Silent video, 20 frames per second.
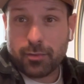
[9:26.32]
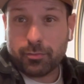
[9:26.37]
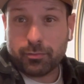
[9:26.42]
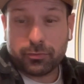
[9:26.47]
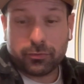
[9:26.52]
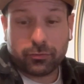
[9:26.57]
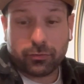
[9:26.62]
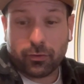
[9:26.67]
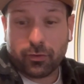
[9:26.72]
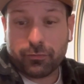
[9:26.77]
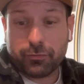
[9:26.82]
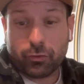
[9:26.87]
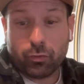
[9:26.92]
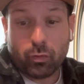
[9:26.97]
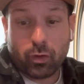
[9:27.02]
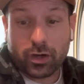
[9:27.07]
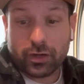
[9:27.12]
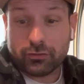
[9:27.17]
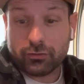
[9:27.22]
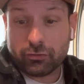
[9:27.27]
So if you
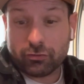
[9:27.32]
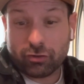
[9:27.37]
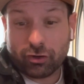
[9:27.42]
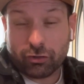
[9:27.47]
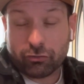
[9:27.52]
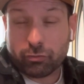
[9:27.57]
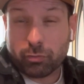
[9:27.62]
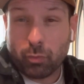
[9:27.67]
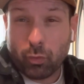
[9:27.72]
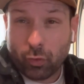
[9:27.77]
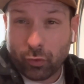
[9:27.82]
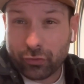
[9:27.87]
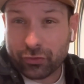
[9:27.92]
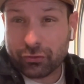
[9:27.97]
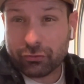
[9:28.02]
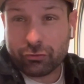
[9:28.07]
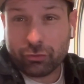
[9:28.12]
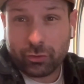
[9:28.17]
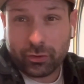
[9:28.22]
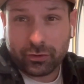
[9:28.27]
wanted to charge more
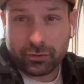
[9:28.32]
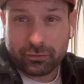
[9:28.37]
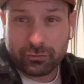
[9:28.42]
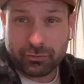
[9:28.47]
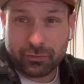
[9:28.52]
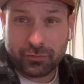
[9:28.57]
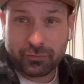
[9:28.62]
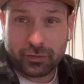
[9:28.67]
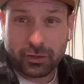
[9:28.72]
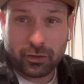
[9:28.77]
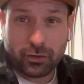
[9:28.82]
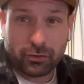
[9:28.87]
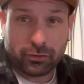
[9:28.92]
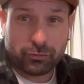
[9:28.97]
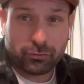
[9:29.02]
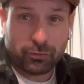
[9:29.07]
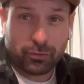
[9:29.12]
than $250